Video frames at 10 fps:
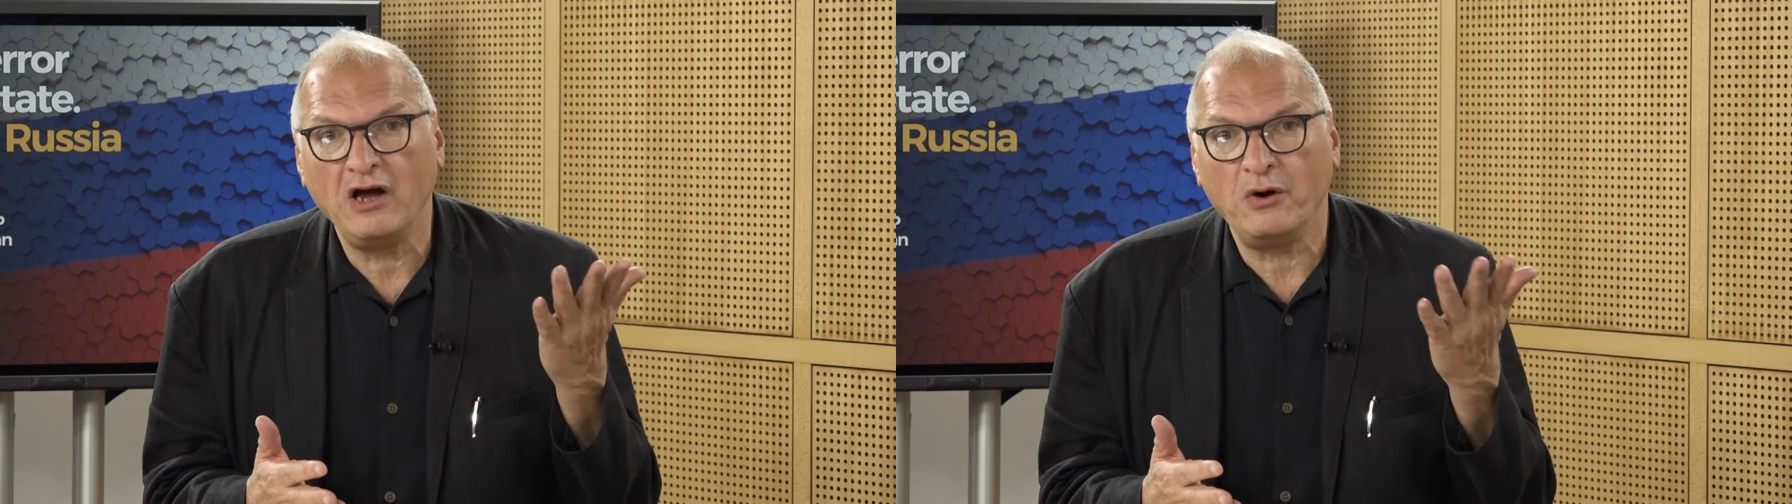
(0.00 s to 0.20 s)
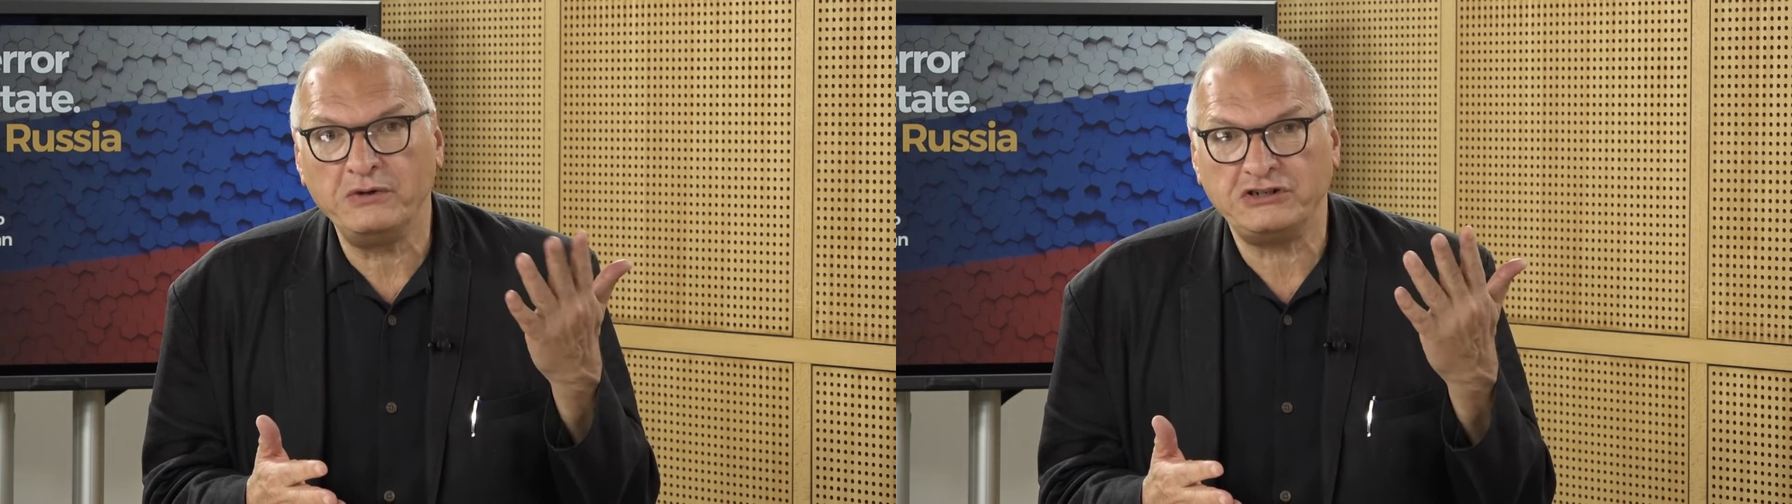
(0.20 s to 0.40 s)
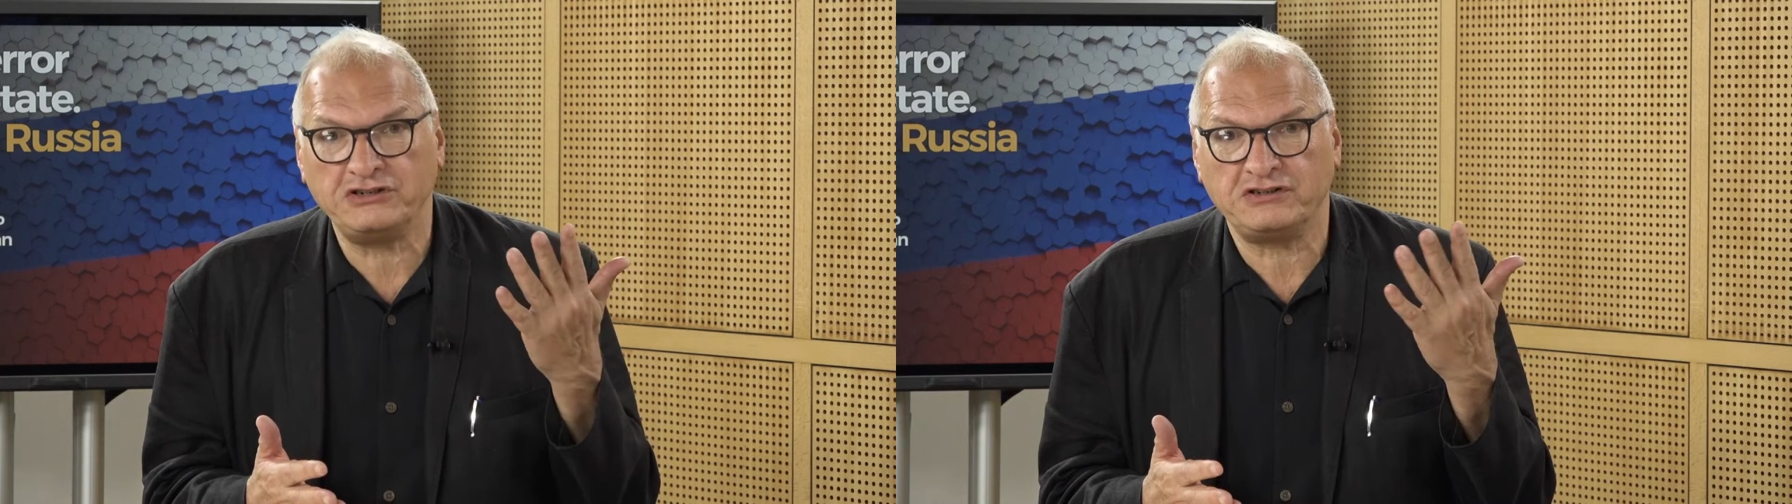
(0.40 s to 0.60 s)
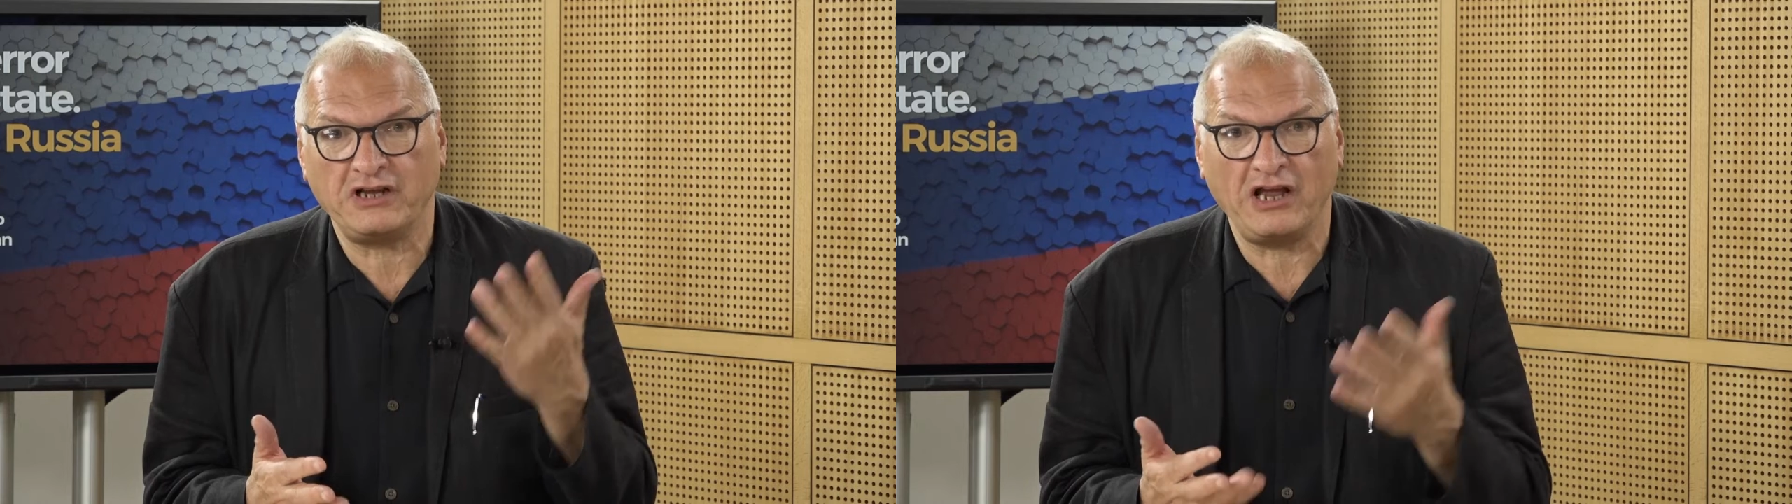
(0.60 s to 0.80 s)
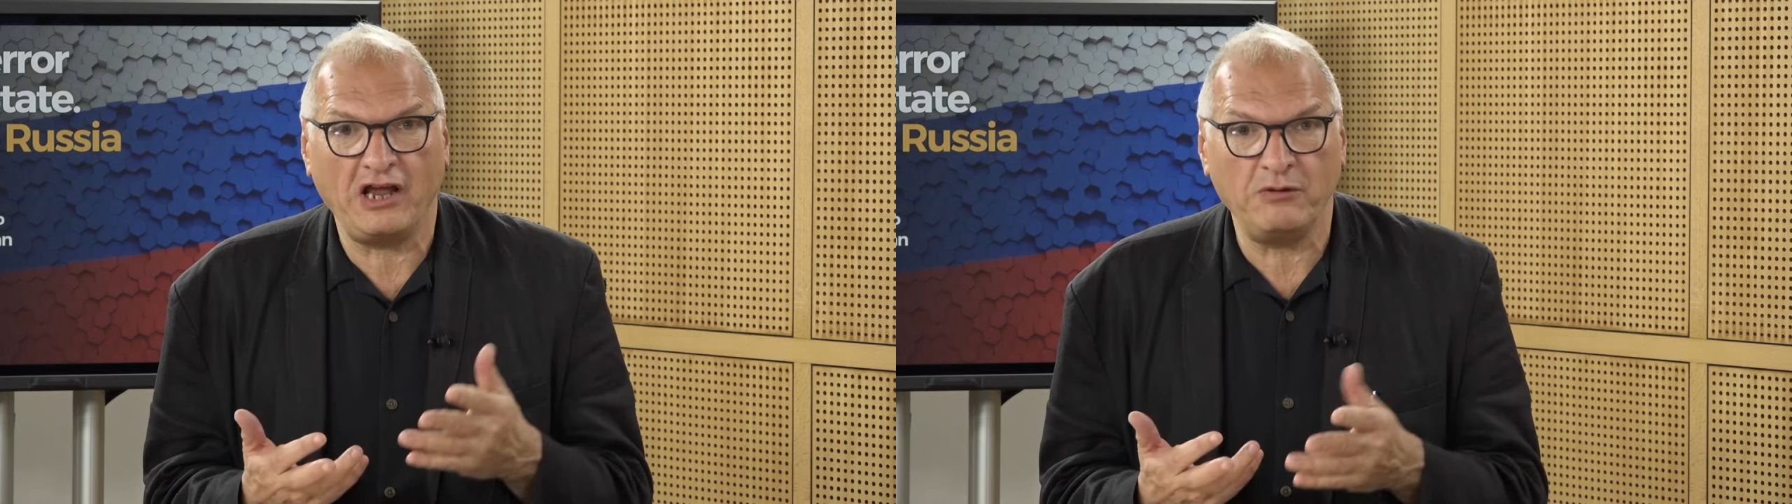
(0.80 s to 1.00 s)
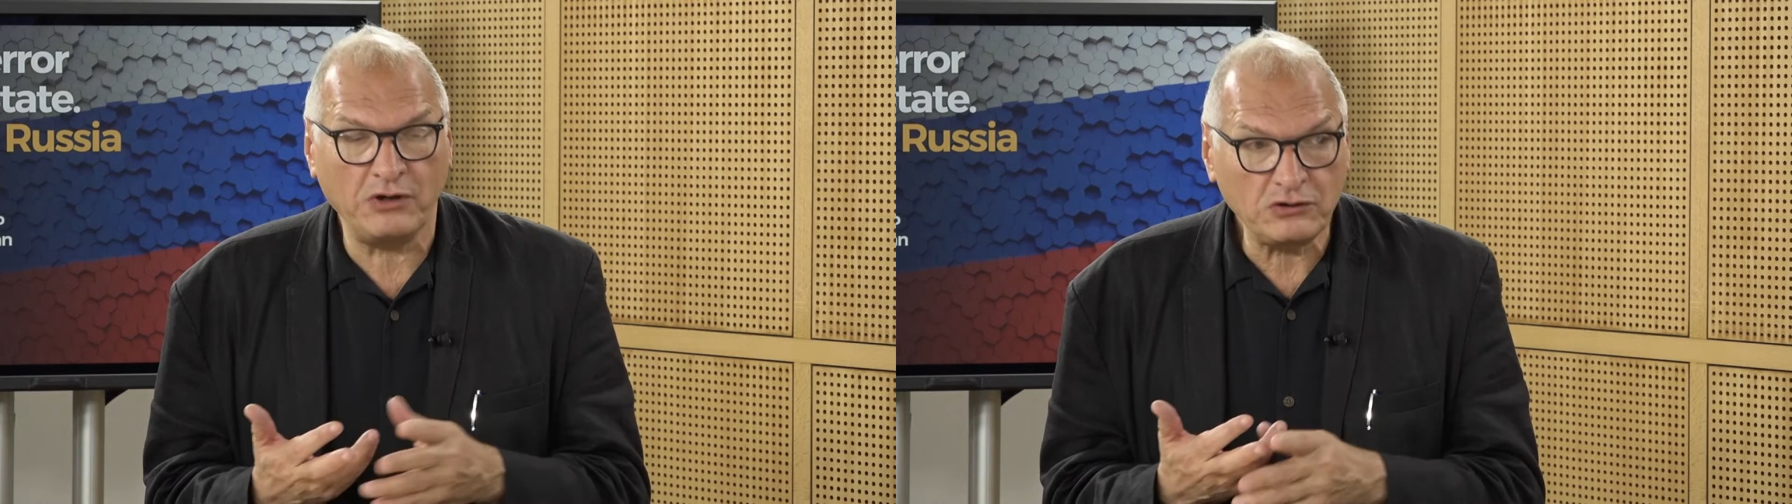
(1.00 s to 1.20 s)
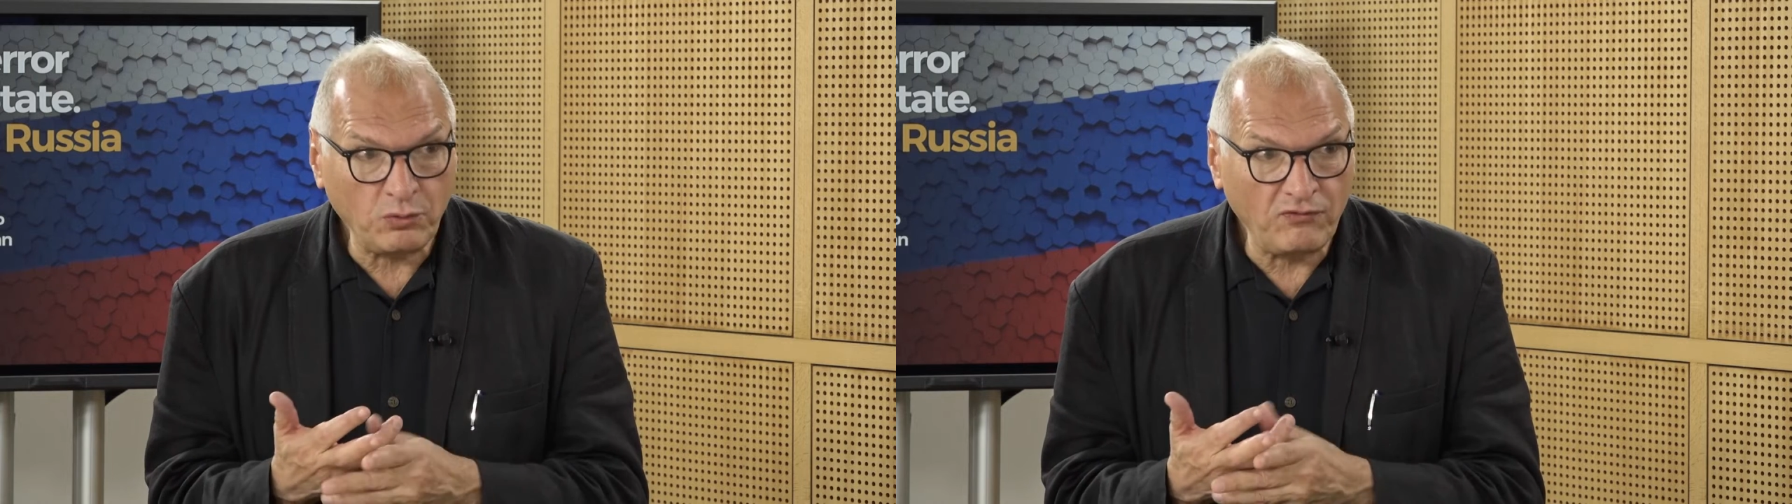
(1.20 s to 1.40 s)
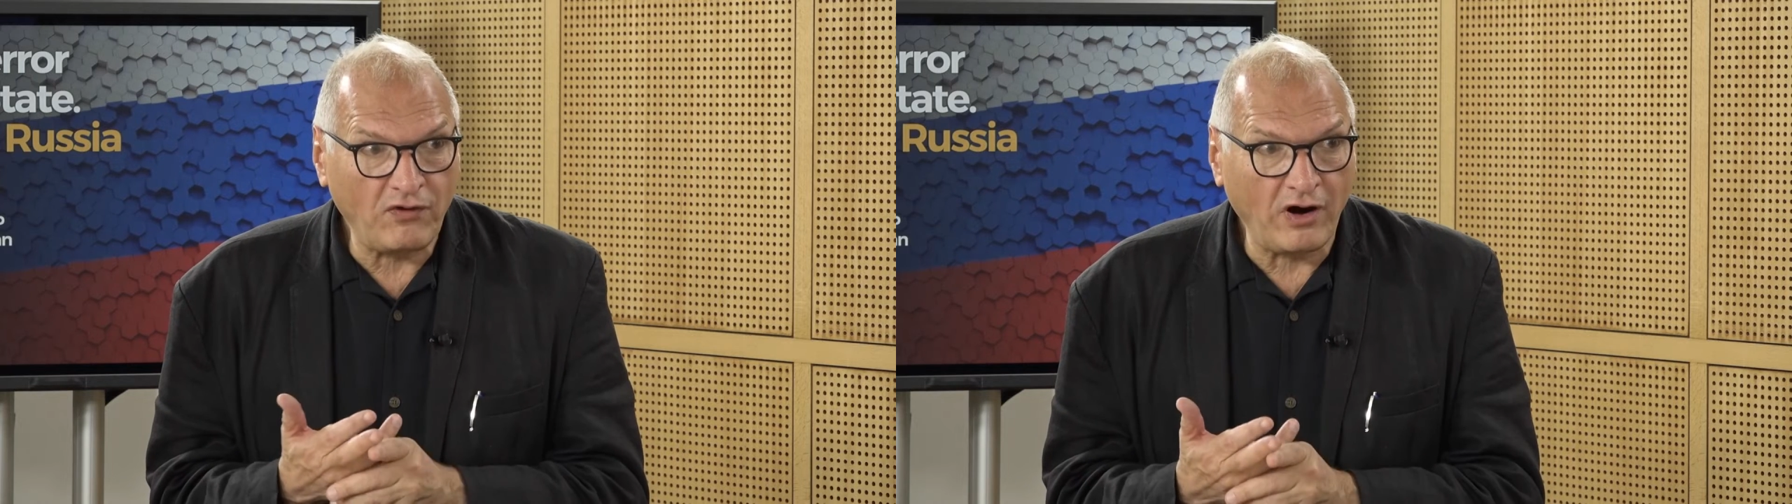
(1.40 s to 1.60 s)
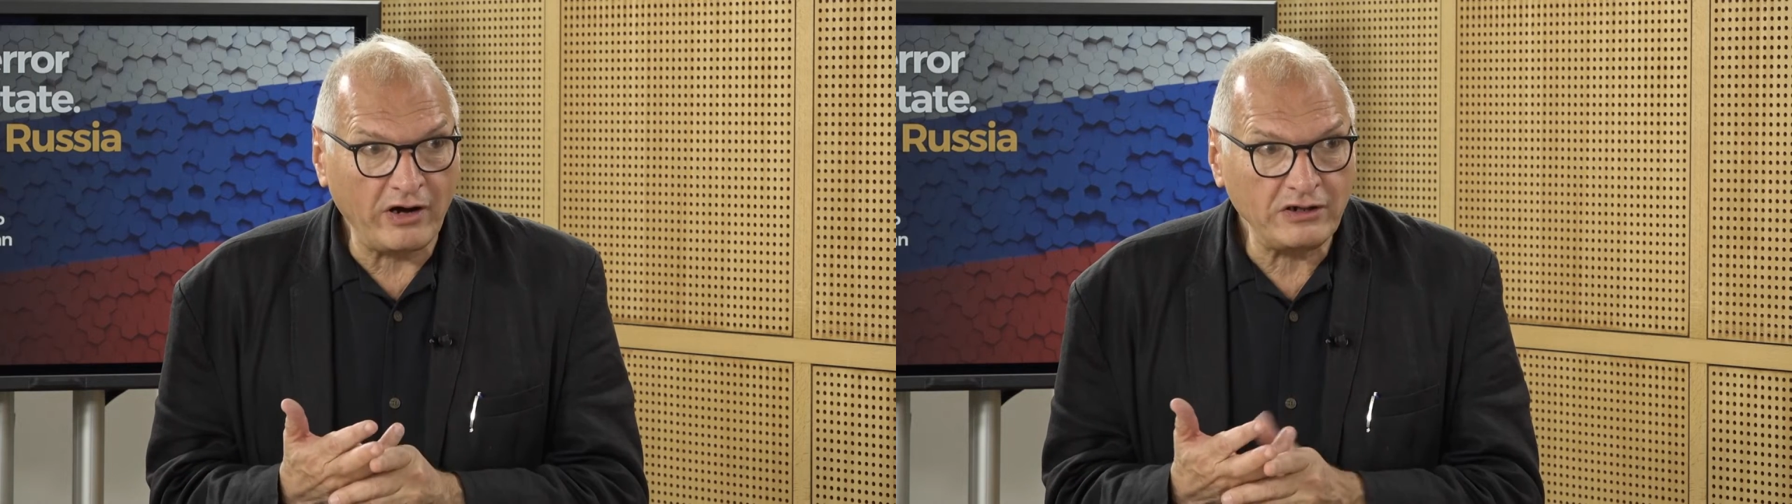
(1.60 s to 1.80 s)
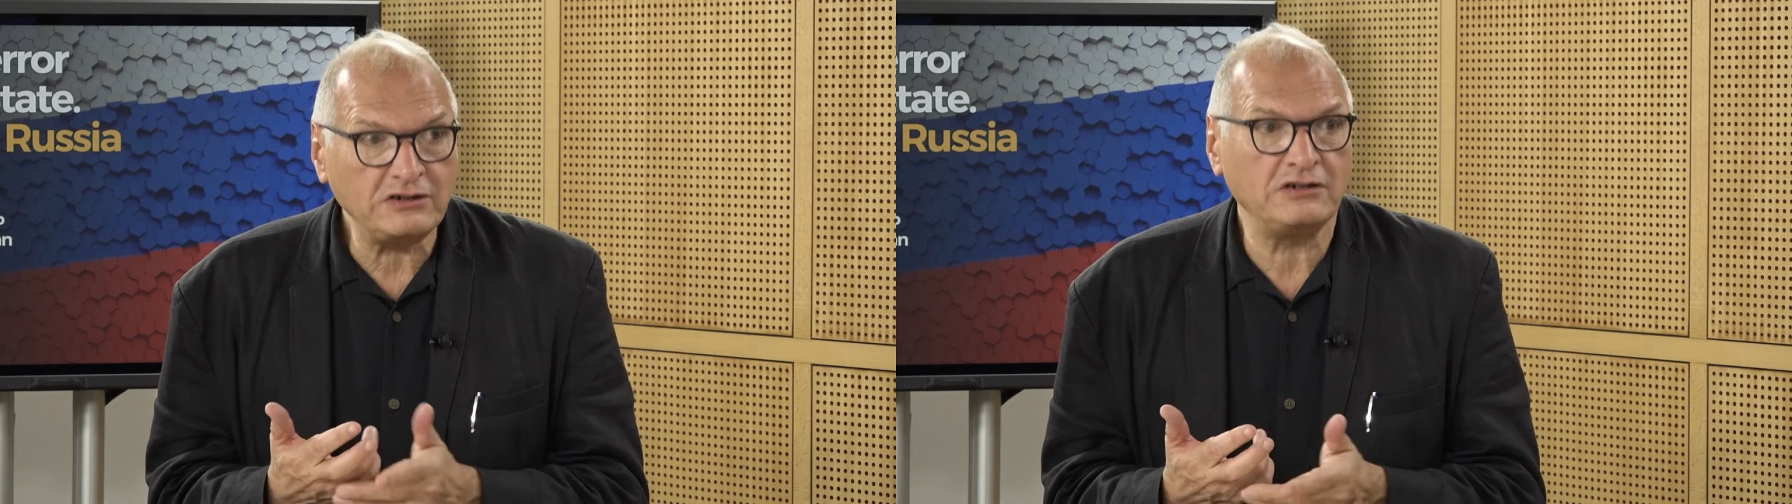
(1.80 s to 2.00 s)
which is able to
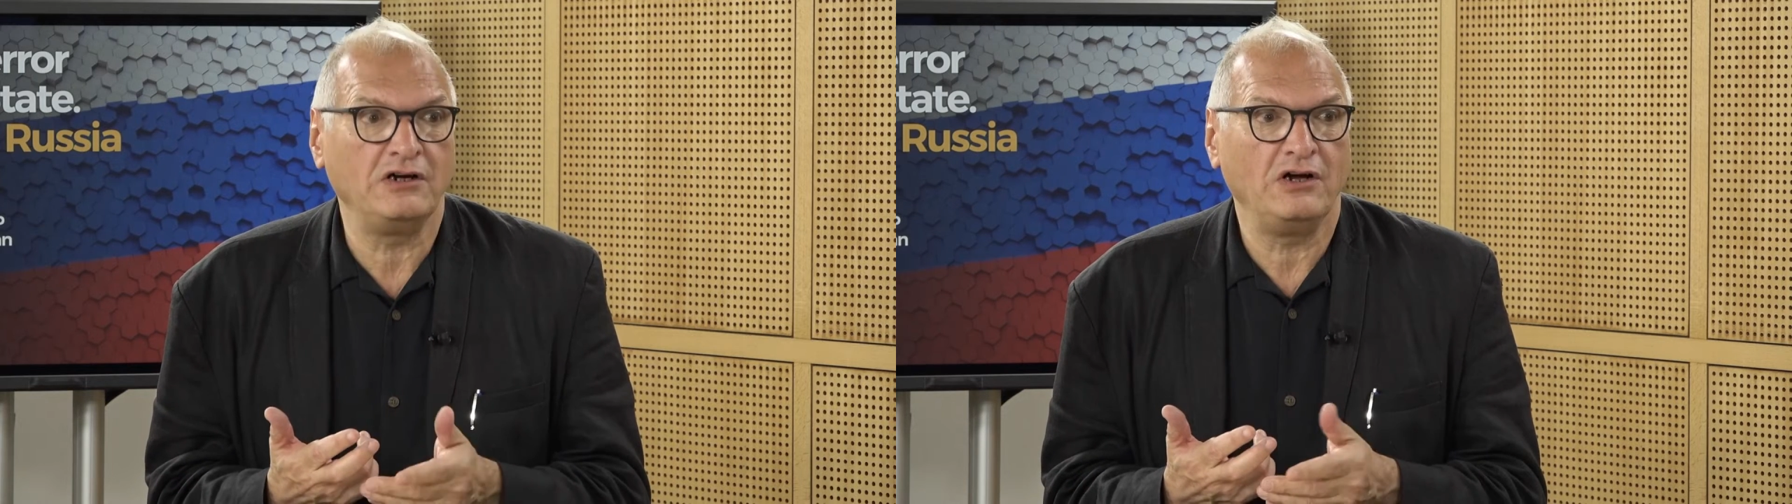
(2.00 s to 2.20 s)
fight,